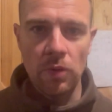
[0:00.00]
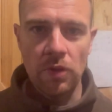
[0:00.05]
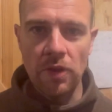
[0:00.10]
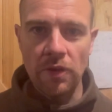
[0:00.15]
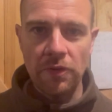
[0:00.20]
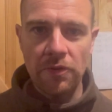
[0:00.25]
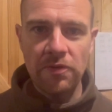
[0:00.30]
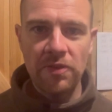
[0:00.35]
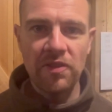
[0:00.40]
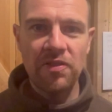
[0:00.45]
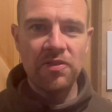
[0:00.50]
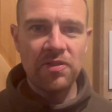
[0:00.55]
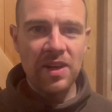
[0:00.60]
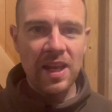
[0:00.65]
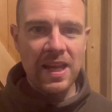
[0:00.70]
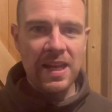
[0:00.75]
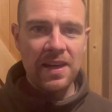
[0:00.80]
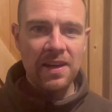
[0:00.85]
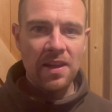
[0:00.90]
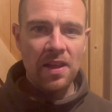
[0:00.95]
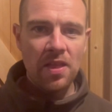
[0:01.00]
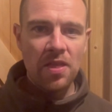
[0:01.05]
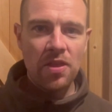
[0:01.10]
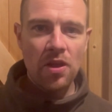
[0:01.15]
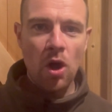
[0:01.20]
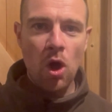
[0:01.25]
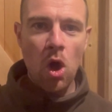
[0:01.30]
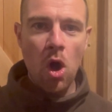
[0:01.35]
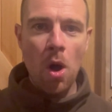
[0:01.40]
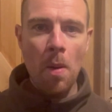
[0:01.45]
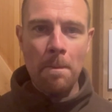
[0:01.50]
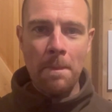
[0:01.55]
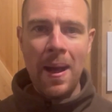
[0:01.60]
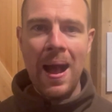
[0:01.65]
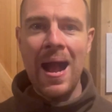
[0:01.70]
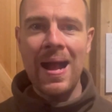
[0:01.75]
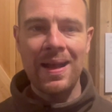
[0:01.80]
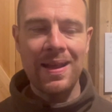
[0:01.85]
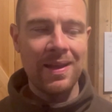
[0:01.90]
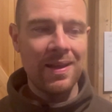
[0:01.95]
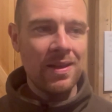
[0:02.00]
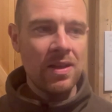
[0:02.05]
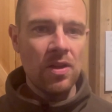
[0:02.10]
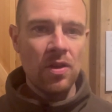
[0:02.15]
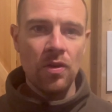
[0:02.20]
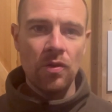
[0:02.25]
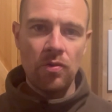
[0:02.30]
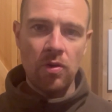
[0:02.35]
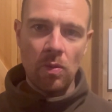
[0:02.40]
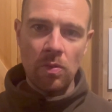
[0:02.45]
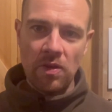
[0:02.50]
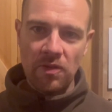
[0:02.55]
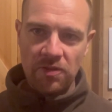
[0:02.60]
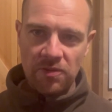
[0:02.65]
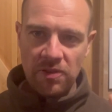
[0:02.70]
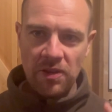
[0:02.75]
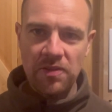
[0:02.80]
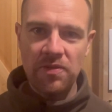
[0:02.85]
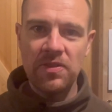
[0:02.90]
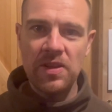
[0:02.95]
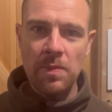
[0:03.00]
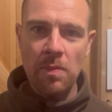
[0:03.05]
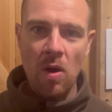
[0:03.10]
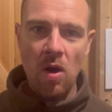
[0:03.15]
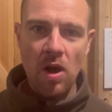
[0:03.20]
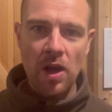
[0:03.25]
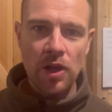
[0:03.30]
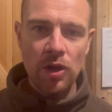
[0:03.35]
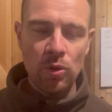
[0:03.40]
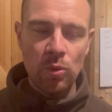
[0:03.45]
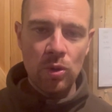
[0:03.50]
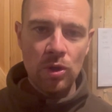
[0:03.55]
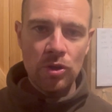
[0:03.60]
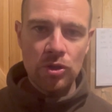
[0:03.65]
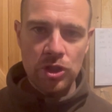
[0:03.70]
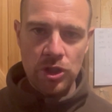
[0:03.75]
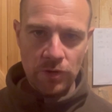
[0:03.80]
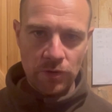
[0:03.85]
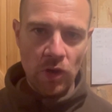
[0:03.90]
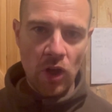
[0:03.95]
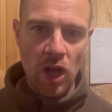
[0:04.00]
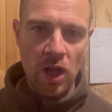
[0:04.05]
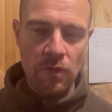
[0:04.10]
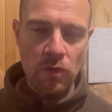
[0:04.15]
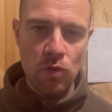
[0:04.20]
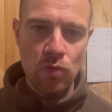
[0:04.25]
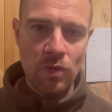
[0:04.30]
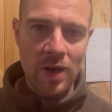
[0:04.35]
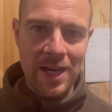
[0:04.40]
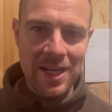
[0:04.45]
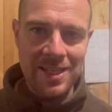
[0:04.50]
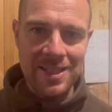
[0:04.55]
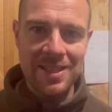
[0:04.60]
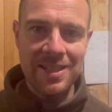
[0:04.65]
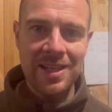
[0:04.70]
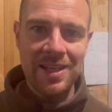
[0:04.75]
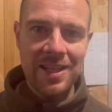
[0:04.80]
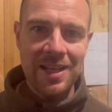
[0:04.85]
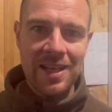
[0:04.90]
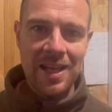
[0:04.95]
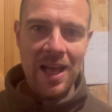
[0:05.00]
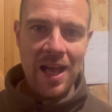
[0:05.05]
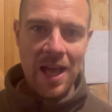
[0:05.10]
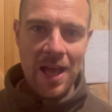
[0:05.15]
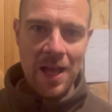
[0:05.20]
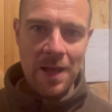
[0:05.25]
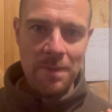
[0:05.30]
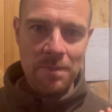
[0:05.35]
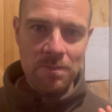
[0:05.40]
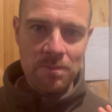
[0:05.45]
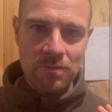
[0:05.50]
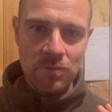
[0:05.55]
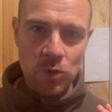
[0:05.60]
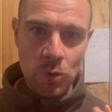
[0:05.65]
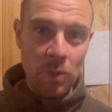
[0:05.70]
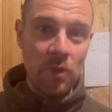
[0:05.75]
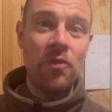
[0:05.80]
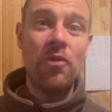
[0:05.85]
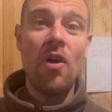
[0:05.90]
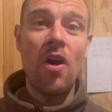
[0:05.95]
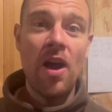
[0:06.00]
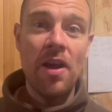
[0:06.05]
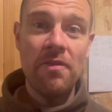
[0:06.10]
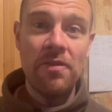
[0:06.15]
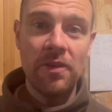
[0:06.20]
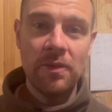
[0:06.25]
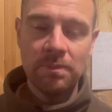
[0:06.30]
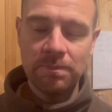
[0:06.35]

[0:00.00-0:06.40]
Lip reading: the 15 that are back from the 50-mile survival race, number 5,